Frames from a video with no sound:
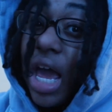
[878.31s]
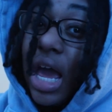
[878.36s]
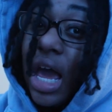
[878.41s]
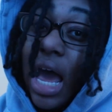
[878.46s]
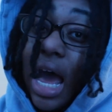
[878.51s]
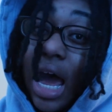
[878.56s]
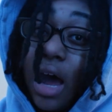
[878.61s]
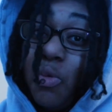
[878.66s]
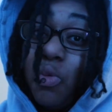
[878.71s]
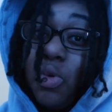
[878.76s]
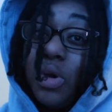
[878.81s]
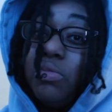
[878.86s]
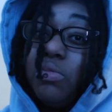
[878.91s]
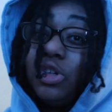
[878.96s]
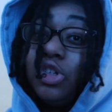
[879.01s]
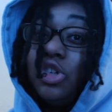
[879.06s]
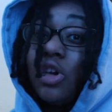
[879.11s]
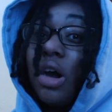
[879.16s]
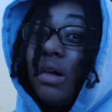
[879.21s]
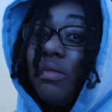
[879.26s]
how what
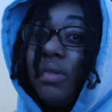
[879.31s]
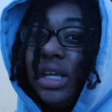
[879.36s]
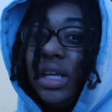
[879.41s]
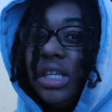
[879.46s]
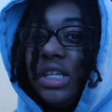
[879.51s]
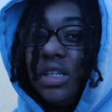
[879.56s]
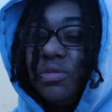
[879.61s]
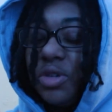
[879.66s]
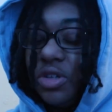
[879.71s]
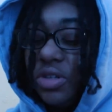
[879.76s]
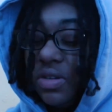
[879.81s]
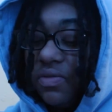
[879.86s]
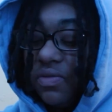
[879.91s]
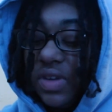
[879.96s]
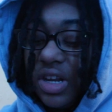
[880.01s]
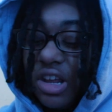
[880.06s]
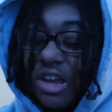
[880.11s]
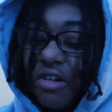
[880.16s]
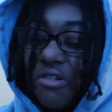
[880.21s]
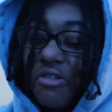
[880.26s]
would y'all rate this music
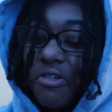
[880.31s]
video?